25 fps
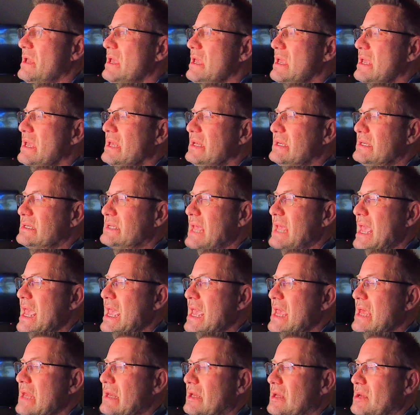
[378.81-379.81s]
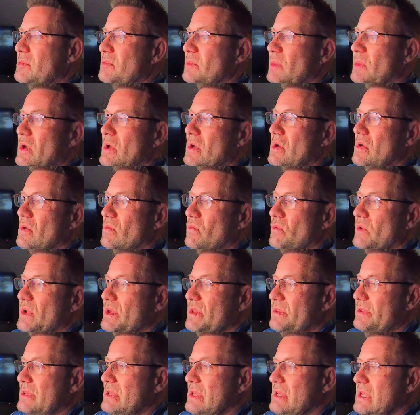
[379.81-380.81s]
in tandem
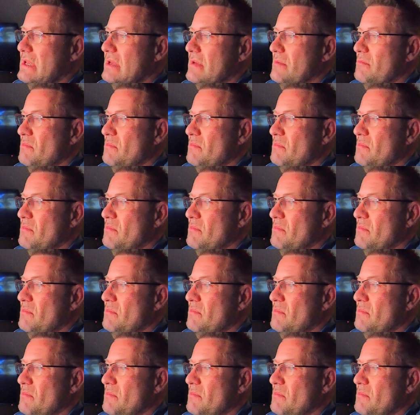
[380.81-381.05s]
with the